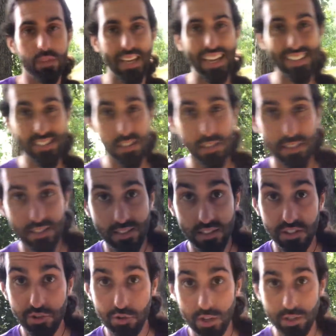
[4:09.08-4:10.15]
exercise is a
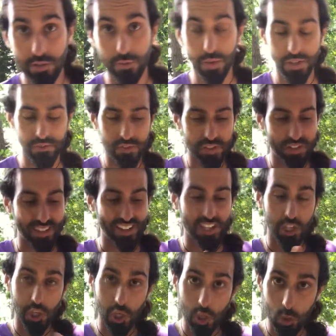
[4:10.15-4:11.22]
stressor, but if it's an
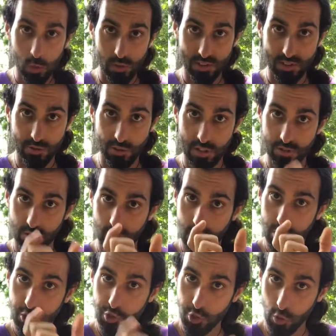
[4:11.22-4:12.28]
acute stressor,
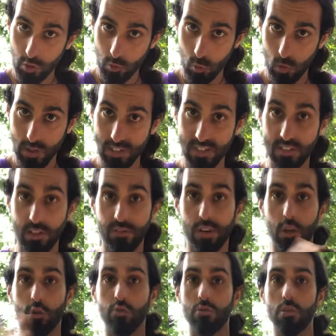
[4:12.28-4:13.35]
a short one instead of
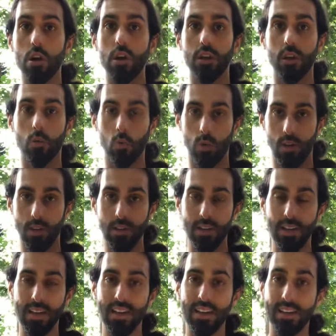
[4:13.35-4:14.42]
a chronic one,
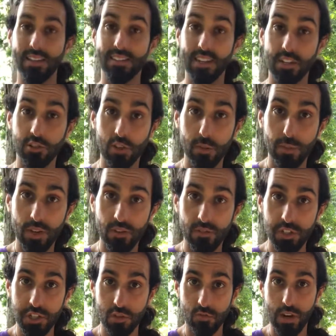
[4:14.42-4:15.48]
it's actually
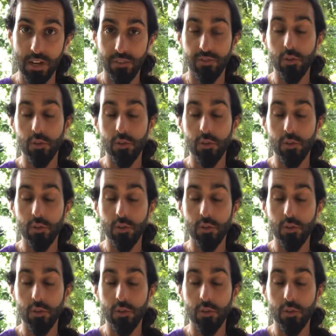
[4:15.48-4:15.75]
beneficial, right?